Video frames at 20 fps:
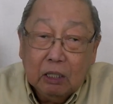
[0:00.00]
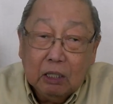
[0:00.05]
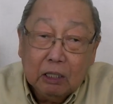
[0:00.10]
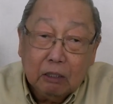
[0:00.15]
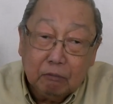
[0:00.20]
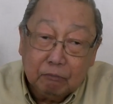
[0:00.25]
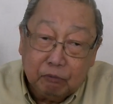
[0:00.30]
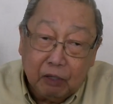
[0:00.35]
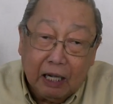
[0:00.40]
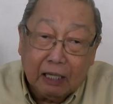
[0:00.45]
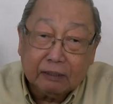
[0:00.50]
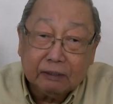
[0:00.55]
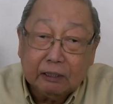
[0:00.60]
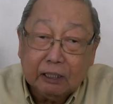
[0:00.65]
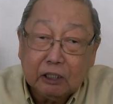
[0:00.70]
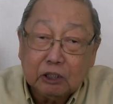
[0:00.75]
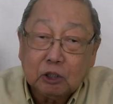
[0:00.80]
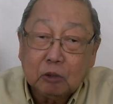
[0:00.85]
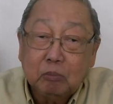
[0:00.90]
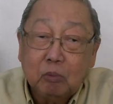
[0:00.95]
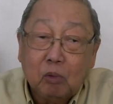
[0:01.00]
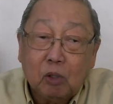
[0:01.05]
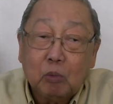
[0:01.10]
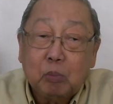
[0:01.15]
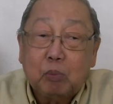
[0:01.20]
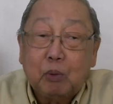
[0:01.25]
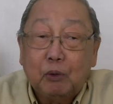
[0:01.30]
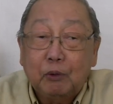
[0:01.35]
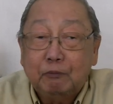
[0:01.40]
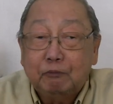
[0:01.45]
In fact, there is more
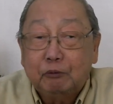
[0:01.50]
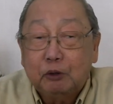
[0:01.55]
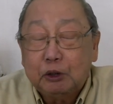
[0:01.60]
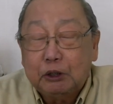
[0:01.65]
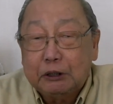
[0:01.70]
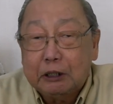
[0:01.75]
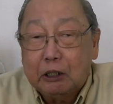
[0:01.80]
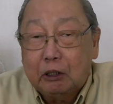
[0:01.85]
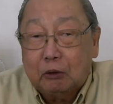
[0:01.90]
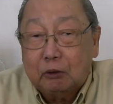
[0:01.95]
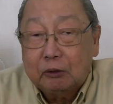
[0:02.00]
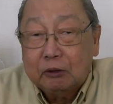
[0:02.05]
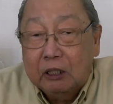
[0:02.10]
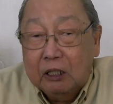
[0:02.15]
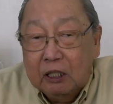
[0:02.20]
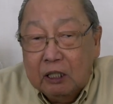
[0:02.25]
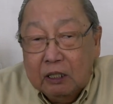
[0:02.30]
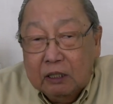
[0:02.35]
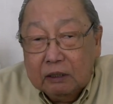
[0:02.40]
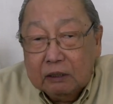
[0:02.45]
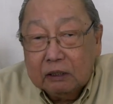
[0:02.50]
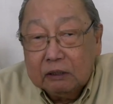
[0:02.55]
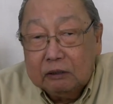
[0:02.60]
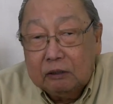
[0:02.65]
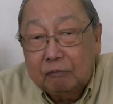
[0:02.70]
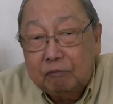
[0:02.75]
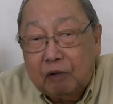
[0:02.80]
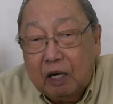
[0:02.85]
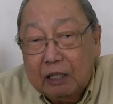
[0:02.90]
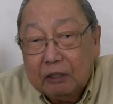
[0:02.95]
proof to show that
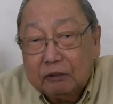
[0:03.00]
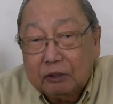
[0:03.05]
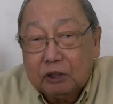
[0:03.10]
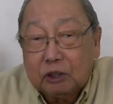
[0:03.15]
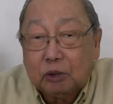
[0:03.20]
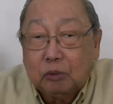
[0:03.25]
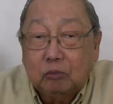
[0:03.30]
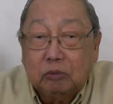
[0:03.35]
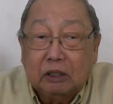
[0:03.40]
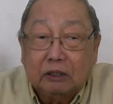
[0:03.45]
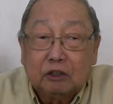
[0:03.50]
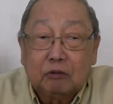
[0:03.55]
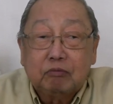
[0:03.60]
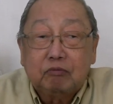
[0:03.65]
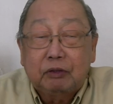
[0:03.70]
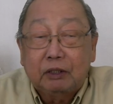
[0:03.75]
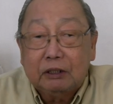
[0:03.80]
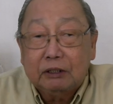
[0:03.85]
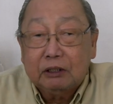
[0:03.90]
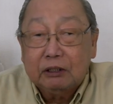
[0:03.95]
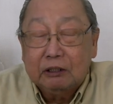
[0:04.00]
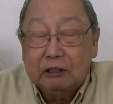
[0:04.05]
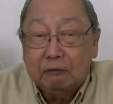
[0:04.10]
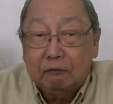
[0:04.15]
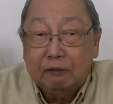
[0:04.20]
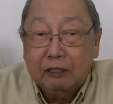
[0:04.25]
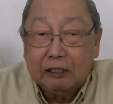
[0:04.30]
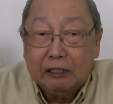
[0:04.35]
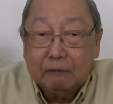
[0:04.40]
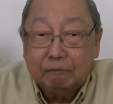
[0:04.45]
the virus was first
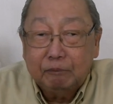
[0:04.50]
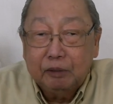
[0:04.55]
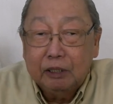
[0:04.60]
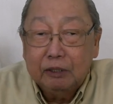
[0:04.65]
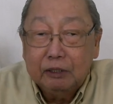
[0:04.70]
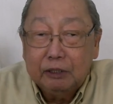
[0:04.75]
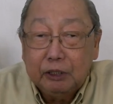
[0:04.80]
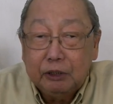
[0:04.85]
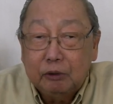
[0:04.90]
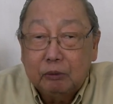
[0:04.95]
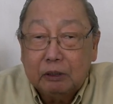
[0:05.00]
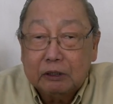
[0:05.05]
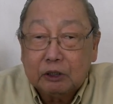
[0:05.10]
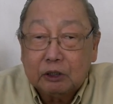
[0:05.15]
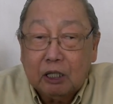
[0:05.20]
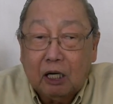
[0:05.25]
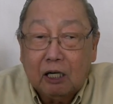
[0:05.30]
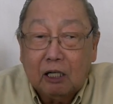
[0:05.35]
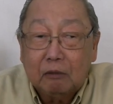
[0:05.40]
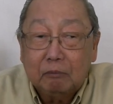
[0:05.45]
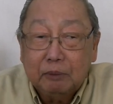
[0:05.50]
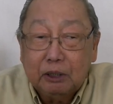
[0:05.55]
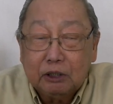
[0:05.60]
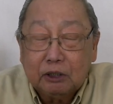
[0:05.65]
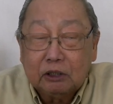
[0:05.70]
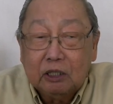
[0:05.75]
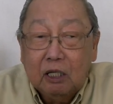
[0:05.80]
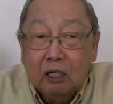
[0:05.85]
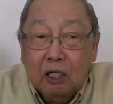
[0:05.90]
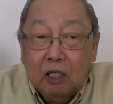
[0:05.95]
developed in the US
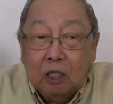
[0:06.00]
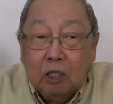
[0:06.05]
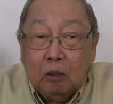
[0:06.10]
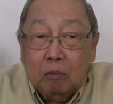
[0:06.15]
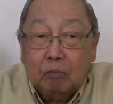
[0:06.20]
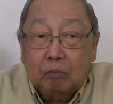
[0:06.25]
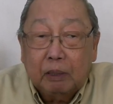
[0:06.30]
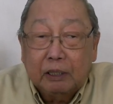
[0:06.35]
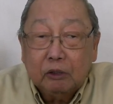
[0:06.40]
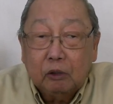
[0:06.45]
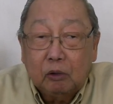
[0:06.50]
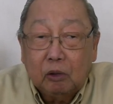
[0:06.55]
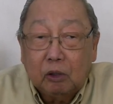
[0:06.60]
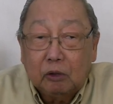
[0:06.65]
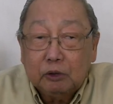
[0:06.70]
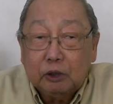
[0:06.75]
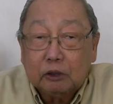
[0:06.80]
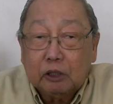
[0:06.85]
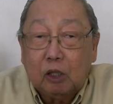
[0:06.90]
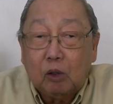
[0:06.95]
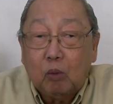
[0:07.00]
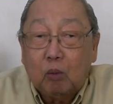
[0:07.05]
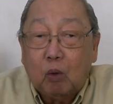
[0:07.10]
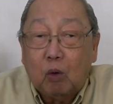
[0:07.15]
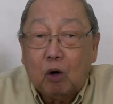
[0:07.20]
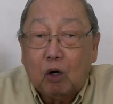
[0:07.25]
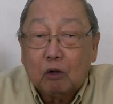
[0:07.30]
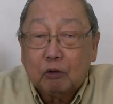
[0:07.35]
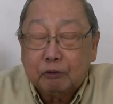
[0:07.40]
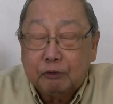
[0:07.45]
Army's biological
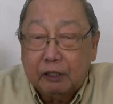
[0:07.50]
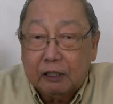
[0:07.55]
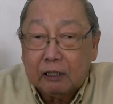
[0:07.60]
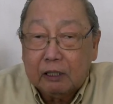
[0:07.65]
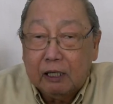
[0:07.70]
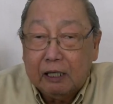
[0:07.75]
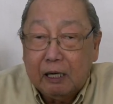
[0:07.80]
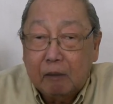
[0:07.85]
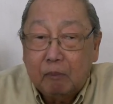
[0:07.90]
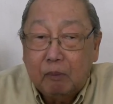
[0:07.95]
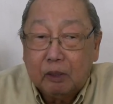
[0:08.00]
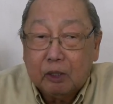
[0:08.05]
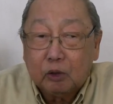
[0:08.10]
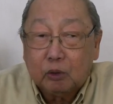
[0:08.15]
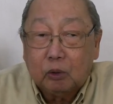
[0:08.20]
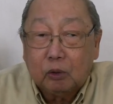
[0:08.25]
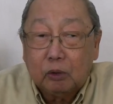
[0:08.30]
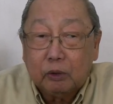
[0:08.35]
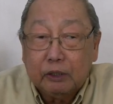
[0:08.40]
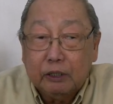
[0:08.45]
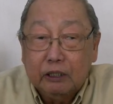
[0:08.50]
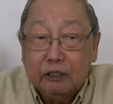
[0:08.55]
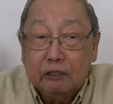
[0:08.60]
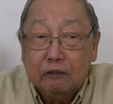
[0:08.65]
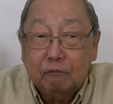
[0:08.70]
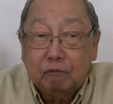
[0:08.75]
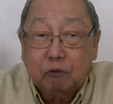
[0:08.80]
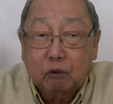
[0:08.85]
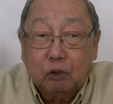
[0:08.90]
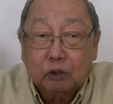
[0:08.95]
warfare laboratory
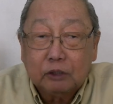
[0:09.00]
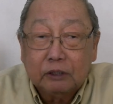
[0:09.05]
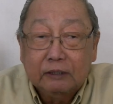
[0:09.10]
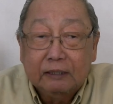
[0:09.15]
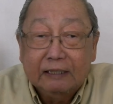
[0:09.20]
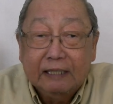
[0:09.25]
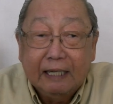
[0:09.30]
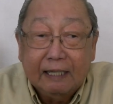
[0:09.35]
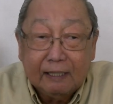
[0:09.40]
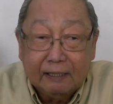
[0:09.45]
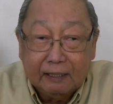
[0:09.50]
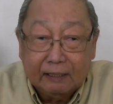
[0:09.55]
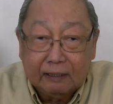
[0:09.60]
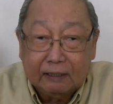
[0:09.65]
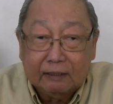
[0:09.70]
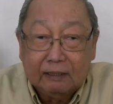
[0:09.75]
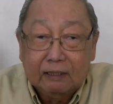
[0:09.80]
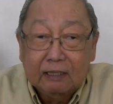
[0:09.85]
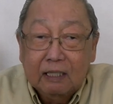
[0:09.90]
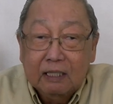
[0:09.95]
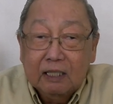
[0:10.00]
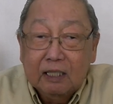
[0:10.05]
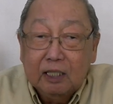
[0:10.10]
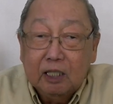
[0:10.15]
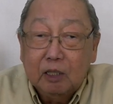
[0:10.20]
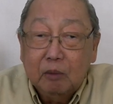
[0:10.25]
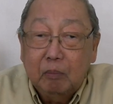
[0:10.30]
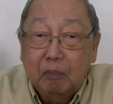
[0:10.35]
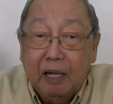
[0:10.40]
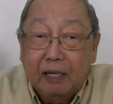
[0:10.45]
in Fort Detrick
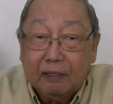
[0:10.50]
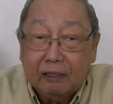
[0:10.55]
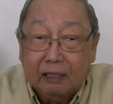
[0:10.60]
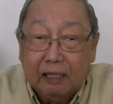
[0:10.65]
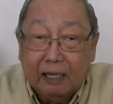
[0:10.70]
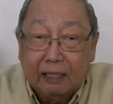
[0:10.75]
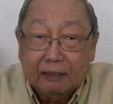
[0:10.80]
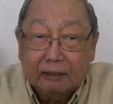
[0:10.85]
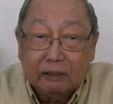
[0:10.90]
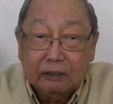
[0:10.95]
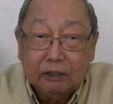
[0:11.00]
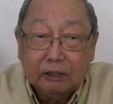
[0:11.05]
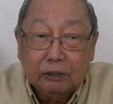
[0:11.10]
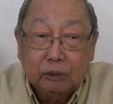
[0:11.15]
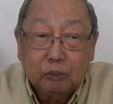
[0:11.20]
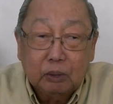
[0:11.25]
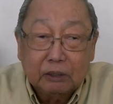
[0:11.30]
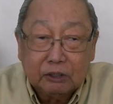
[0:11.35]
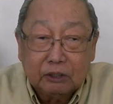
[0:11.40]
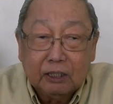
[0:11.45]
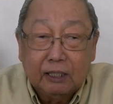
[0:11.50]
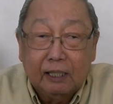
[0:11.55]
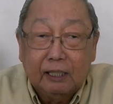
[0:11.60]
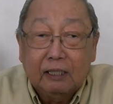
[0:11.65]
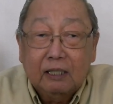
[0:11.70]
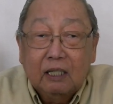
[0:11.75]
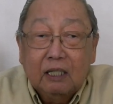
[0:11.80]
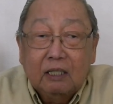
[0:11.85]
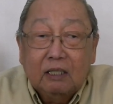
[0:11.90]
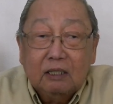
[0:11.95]
in Maryland,
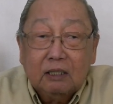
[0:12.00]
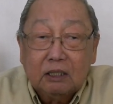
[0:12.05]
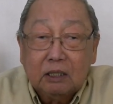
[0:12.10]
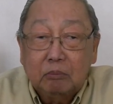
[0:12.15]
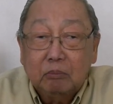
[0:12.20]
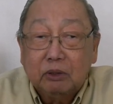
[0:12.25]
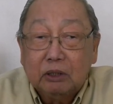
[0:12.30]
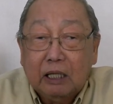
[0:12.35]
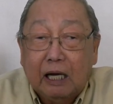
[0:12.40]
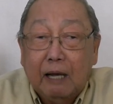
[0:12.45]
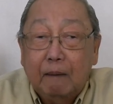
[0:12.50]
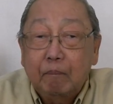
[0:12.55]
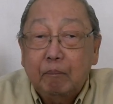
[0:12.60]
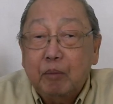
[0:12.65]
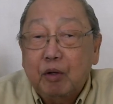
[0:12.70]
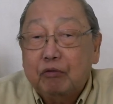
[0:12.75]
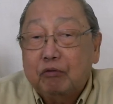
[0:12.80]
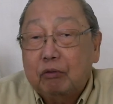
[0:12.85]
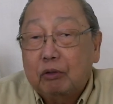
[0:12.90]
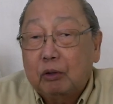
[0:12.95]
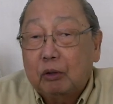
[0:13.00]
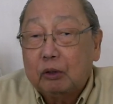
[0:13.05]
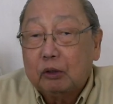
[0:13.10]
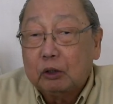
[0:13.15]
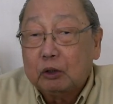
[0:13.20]
USA, sometime before